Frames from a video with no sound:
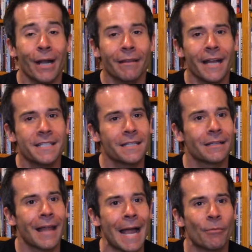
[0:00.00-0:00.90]
lights and
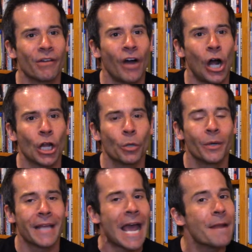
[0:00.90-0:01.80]
glamour of
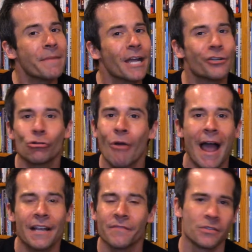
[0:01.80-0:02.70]
Hollywood can be
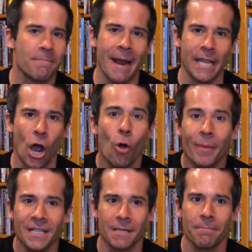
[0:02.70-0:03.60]
attractive to many
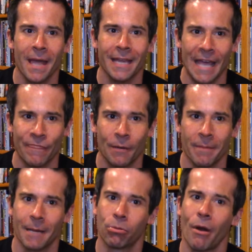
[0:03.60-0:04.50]
hoping to get their
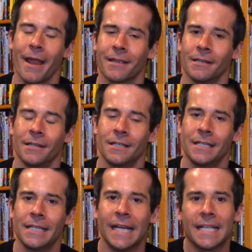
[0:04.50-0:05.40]
big break.
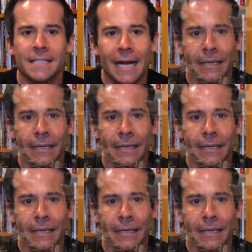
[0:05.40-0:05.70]
It's not